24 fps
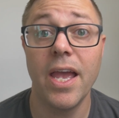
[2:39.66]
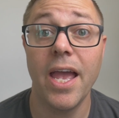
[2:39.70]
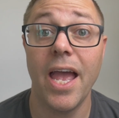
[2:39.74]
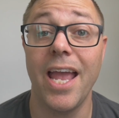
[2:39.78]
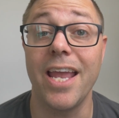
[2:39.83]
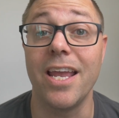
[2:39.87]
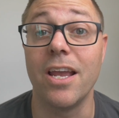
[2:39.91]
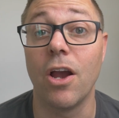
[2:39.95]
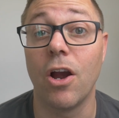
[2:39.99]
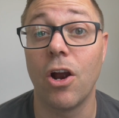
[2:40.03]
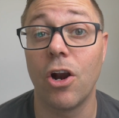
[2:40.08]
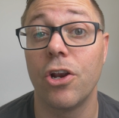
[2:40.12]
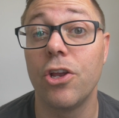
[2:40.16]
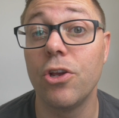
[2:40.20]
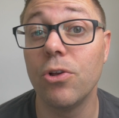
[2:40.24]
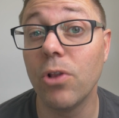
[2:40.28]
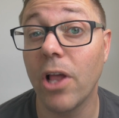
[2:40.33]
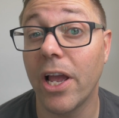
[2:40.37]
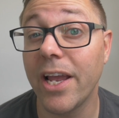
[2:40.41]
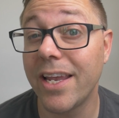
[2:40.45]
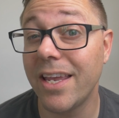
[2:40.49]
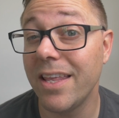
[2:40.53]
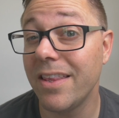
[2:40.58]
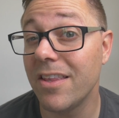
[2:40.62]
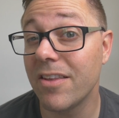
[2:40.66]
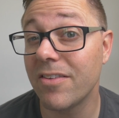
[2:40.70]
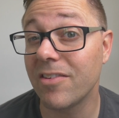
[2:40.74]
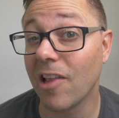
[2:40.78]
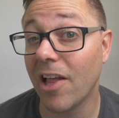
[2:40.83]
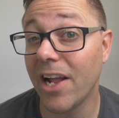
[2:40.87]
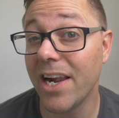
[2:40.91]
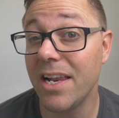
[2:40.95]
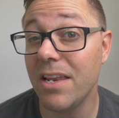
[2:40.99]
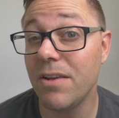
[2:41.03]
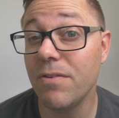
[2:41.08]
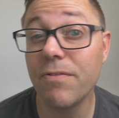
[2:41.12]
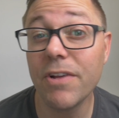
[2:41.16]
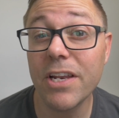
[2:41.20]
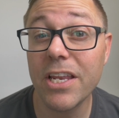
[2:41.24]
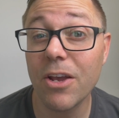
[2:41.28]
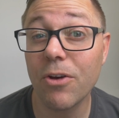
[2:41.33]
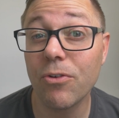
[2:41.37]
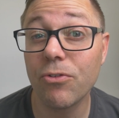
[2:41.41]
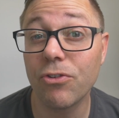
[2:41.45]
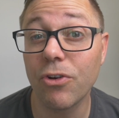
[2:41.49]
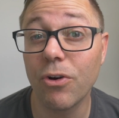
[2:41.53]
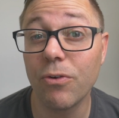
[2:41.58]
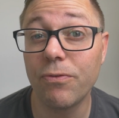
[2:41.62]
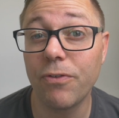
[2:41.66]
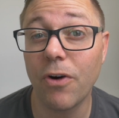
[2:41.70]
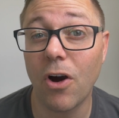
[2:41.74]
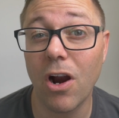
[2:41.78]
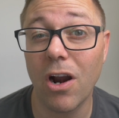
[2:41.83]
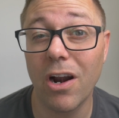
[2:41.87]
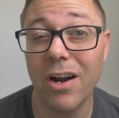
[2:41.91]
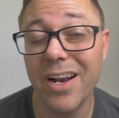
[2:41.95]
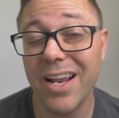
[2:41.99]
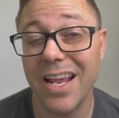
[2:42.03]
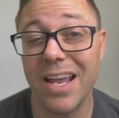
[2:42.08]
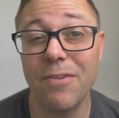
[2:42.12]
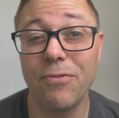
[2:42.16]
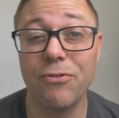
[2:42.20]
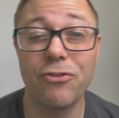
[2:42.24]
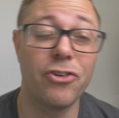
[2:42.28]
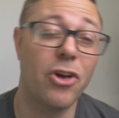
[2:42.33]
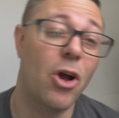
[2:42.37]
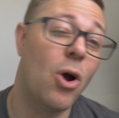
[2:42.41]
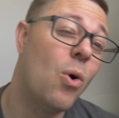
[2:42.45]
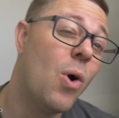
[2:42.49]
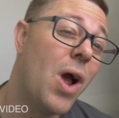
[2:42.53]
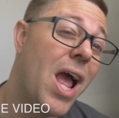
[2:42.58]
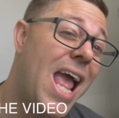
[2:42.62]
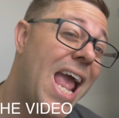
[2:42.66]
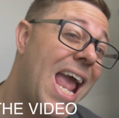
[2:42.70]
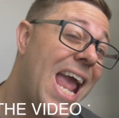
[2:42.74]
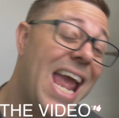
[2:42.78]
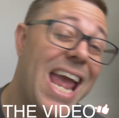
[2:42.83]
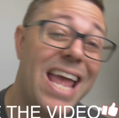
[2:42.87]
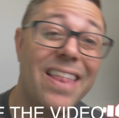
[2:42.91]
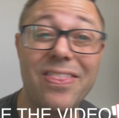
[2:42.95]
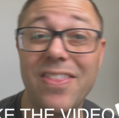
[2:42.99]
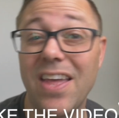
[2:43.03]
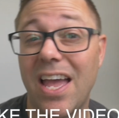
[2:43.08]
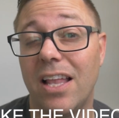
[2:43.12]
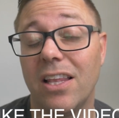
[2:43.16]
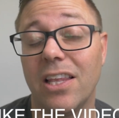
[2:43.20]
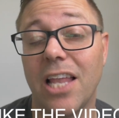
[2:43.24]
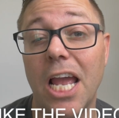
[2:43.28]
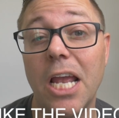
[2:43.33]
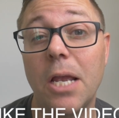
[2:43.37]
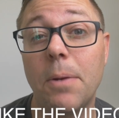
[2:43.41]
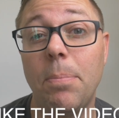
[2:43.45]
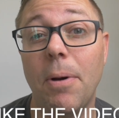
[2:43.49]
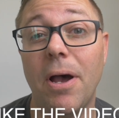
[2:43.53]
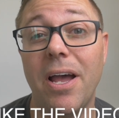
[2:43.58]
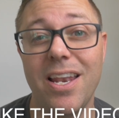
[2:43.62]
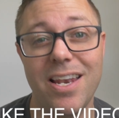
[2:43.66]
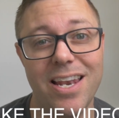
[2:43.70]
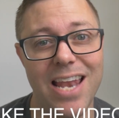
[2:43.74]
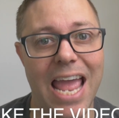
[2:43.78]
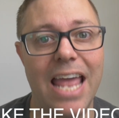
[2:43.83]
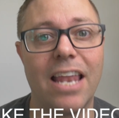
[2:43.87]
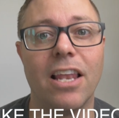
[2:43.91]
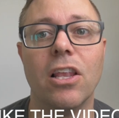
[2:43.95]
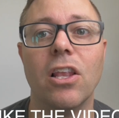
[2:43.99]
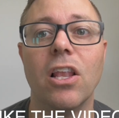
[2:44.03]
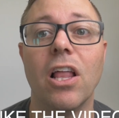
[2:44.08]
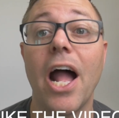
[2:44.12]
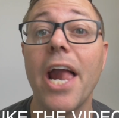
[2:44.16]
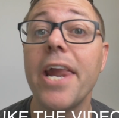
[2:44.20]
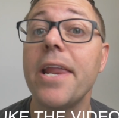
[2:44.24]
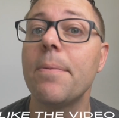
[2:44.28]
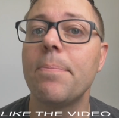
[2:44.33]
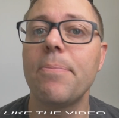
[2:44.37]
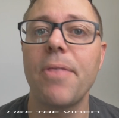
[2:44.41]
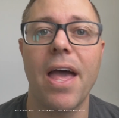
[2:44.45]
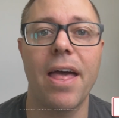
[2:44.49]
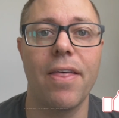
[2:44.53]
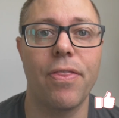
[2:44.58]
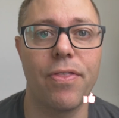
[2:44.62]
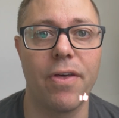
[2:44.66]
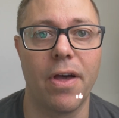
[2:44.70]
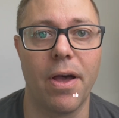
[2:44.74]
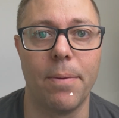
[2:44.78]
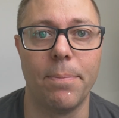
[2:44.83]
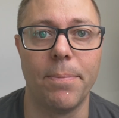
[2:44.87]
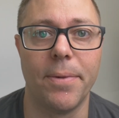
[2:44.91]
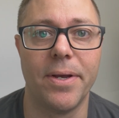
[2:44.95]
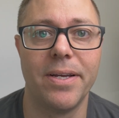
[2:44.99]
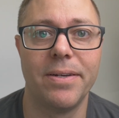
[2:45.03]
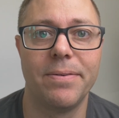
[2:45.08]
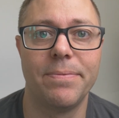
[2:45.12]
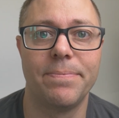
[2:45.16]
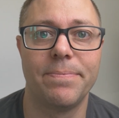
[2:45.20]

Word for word: Hey, are you liking this lighting video so far? If so, hit that like button and light up that thumb.